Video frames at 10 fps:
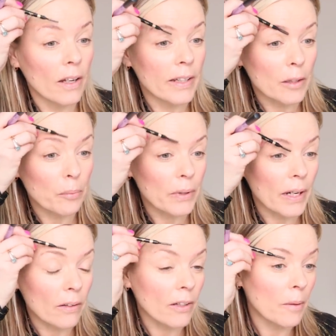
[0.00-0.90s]
little
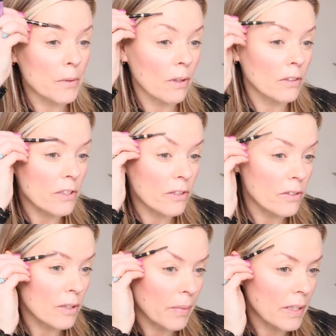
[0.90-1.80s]
brow comb, so I'll just
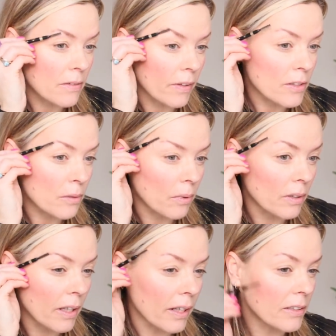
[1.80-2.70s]
use the Max Factor
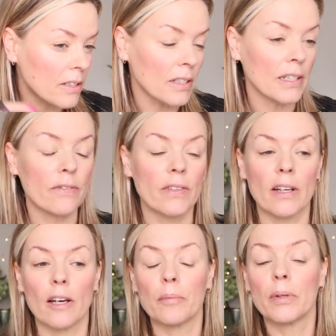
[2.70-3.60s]
one there just to lift that
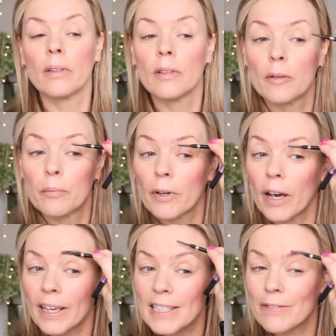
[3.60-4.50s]
up. But
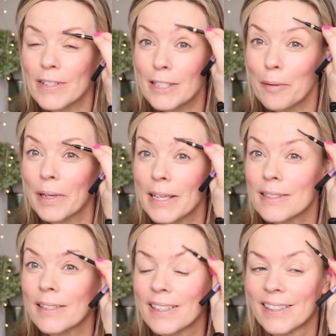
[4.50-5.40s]
I guess if it's
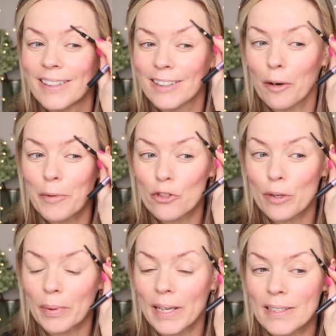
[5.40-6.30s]
double-ended, it can't be
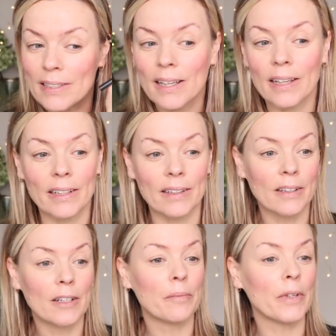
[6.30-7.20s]
triple-ended, can it?
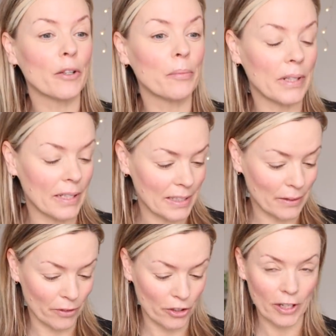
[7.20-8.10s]
It'd be a completely
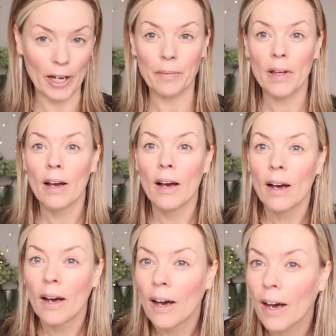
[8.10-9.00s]
different shape.
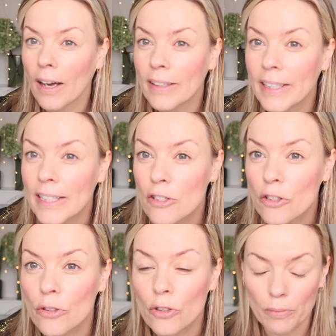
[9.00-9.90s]
I need
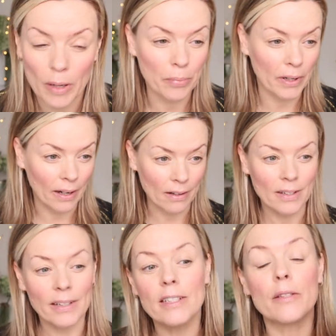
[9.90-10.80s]
to do my brows.
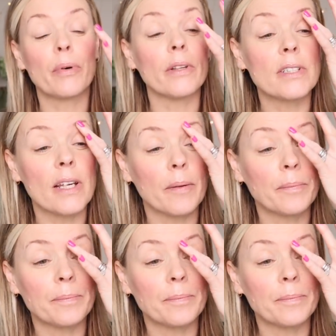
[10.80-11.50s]
I need to put